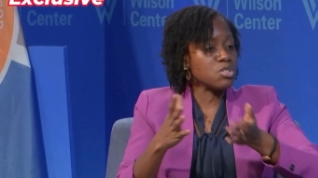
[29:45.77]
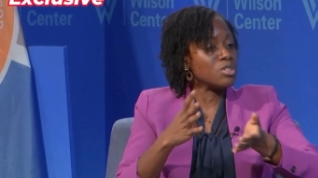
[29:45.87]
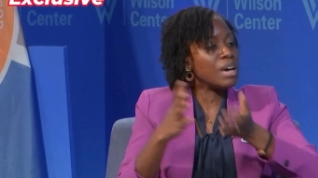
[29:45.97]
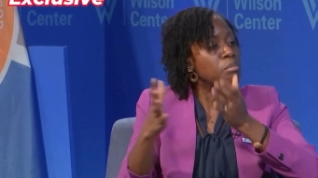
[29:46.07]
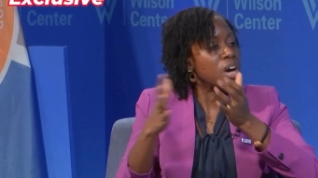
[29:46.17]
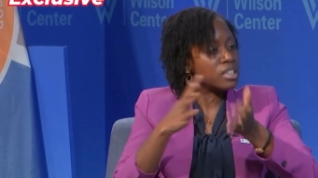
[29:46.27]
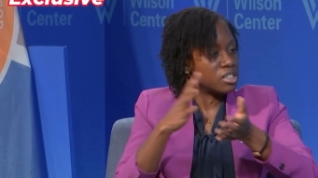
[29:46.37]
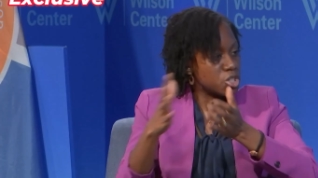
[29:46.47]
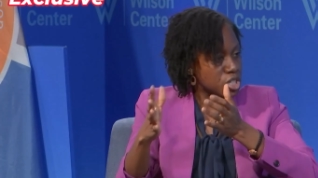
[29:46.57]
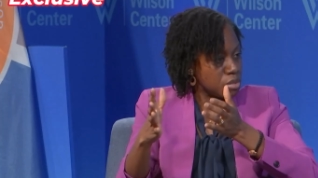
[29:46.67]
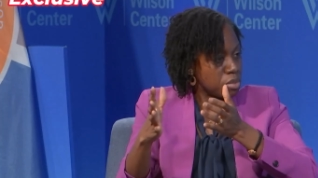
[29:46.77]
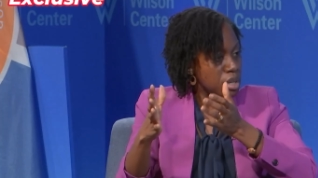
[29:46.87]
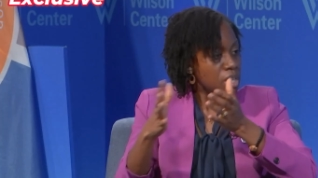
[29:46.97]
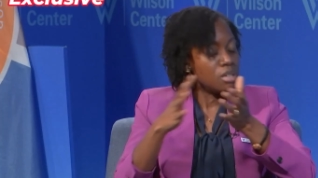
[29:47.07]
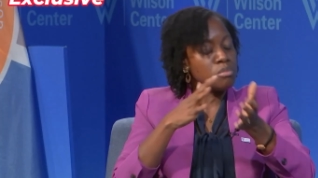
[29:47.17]
So that partnership,
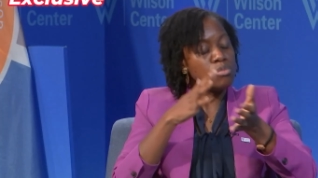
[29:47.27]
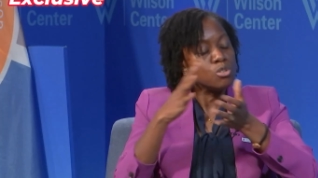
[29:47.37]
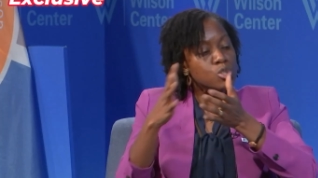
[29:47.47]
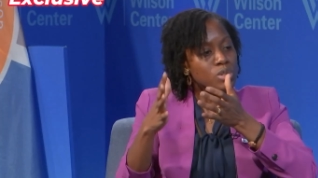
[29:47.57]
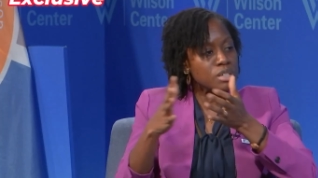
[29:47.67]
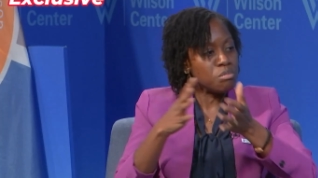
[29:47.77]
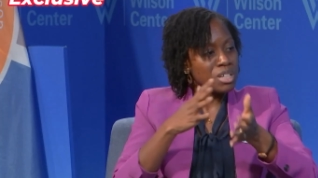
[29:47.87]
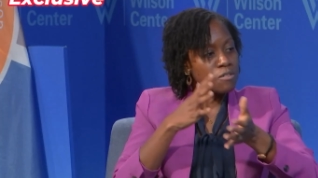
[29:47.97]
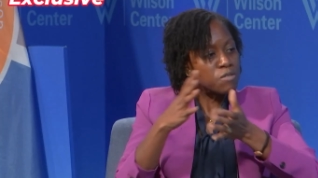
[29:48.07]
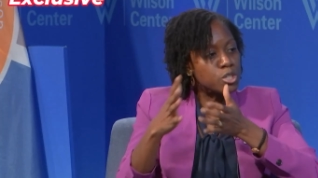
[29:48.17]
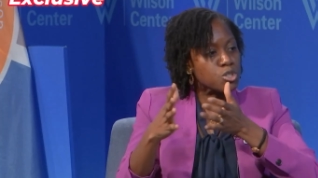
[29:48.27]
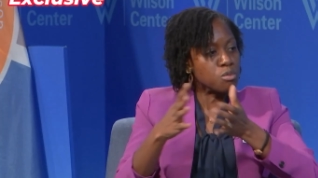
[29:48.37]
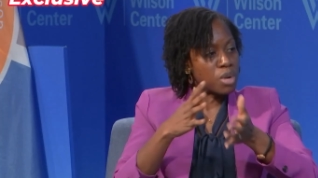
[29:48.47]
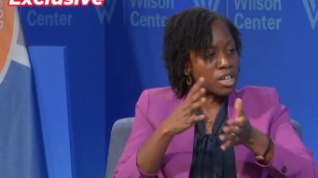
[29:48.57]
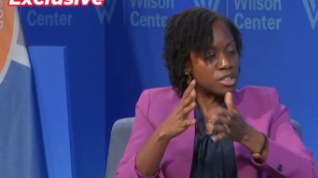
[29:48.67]
a mutually beneficial
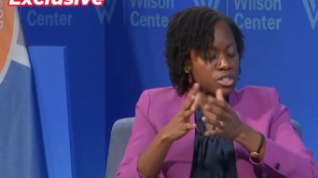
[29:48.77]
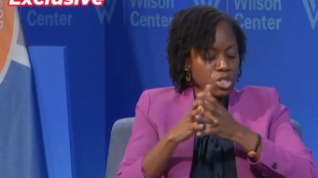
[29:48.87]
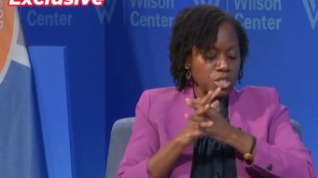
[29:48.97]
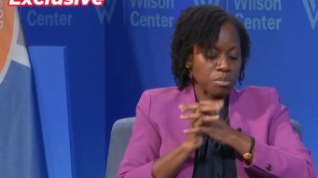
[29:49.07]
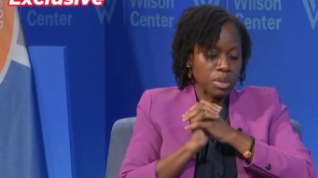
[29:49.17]
partnership,